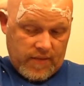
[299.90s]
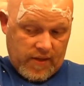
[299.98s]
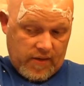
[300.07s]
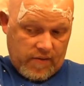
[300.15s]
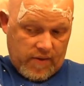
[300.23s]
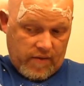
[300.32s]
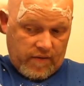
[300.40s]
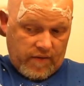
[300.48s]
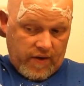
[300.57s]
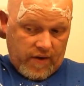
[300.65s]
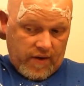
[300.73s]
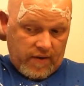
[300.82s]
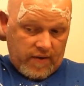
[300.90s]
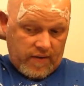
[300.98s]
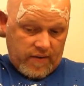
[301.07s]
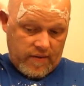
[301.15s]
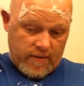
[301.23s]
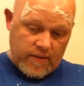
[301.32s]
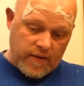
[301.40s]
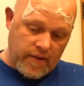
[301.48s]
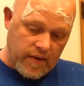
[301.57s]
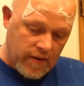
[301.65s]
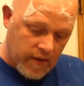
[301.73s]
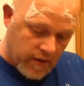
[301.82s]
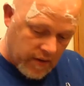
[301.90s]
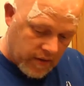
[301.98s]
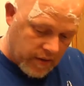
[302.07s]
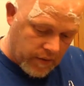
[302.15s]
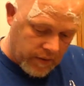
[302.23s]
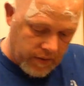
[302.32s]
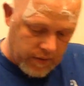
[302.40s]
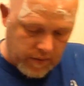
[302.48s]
you can really feel it going